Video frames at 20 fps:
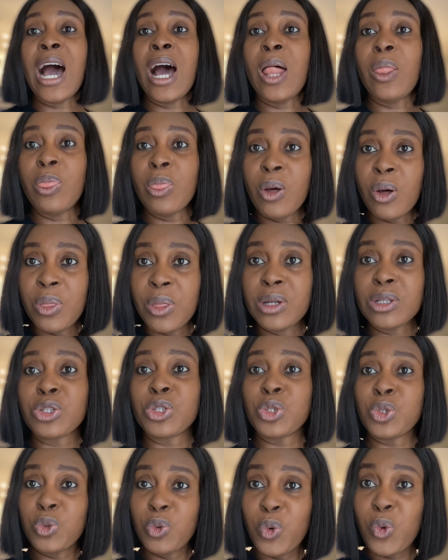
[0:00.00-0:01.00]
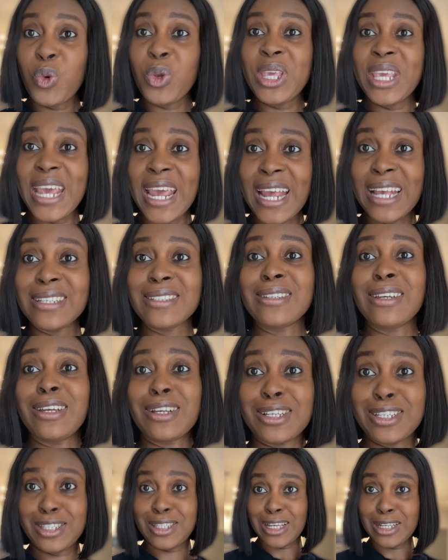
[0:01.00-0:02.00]
another 2 years
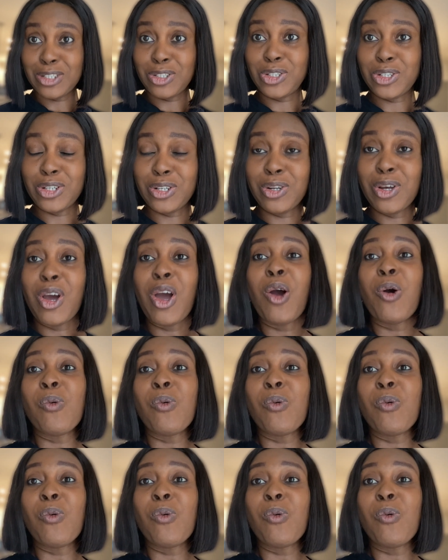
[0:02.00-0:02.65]
extension.